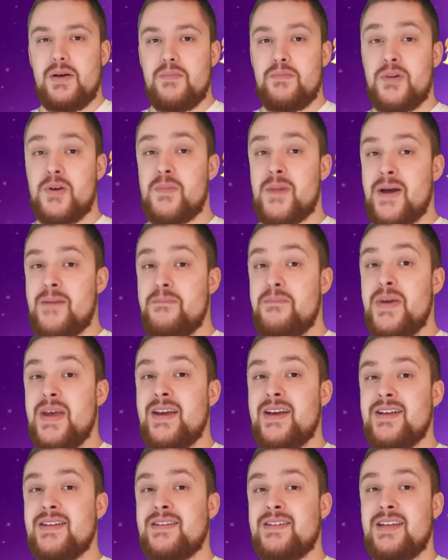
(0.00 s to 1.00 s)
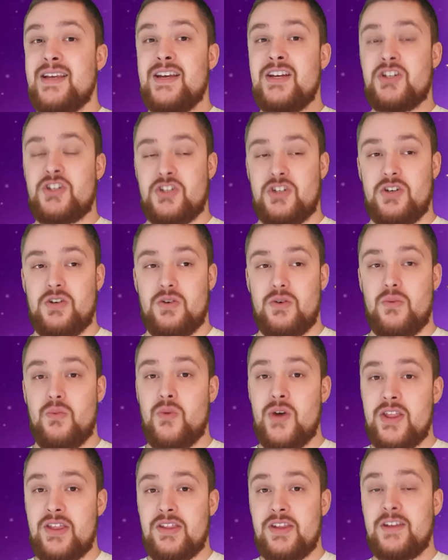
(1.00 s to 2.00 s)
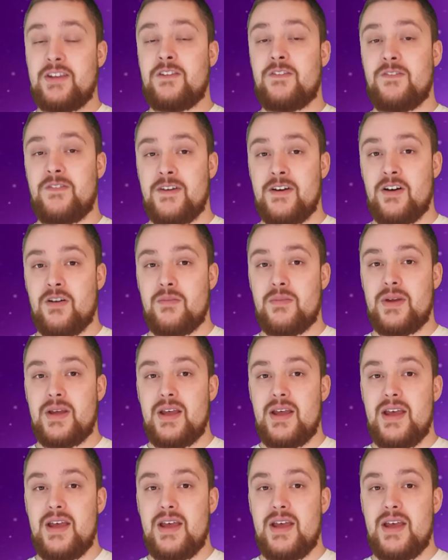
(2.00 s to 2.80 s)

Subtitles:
But my biggest issue with this film